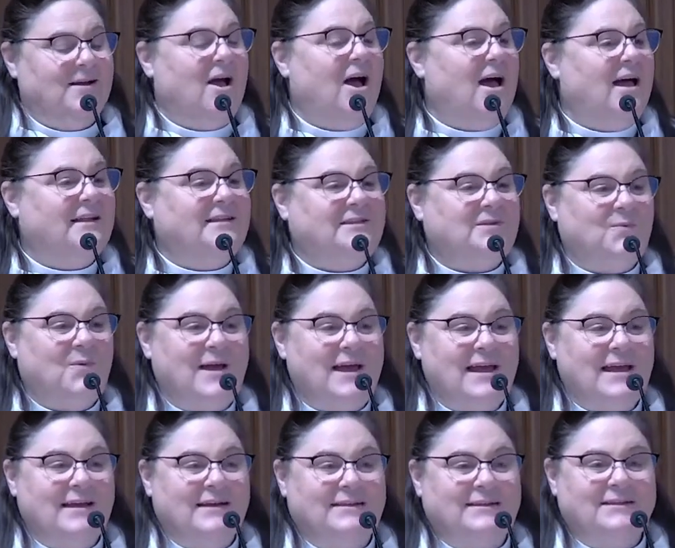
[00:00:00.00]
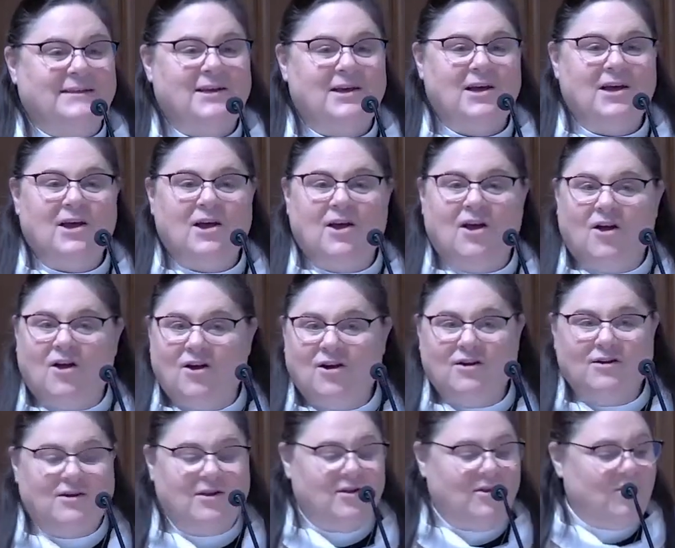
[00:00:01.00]
God's ways
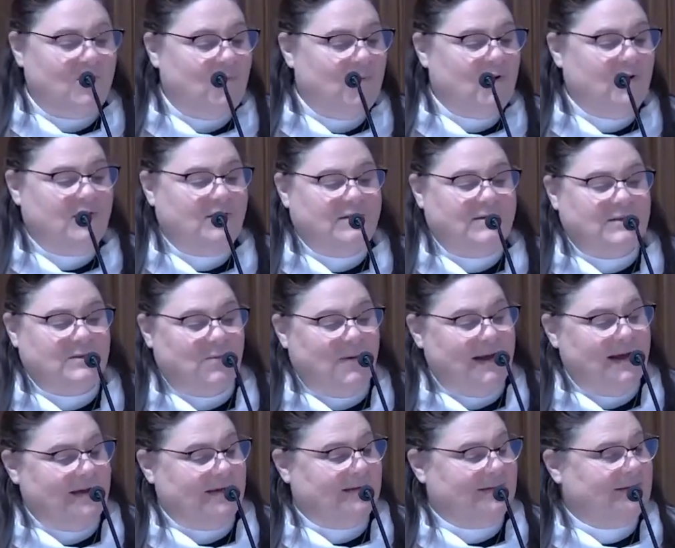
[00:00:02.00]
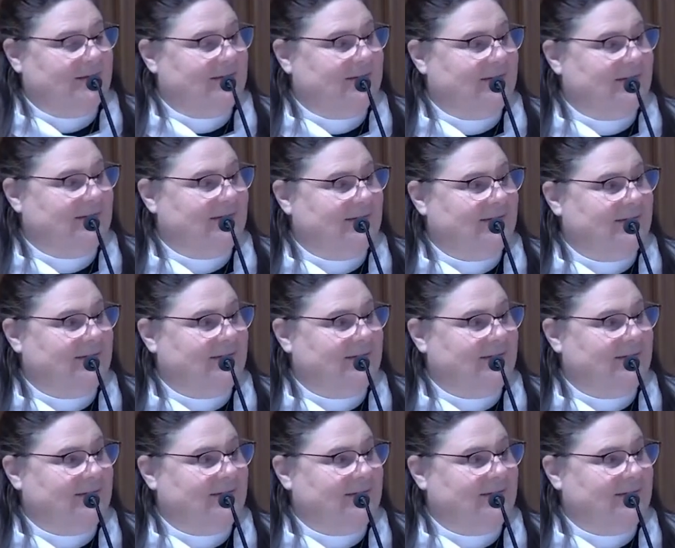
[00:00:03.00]
aren't the world's ways.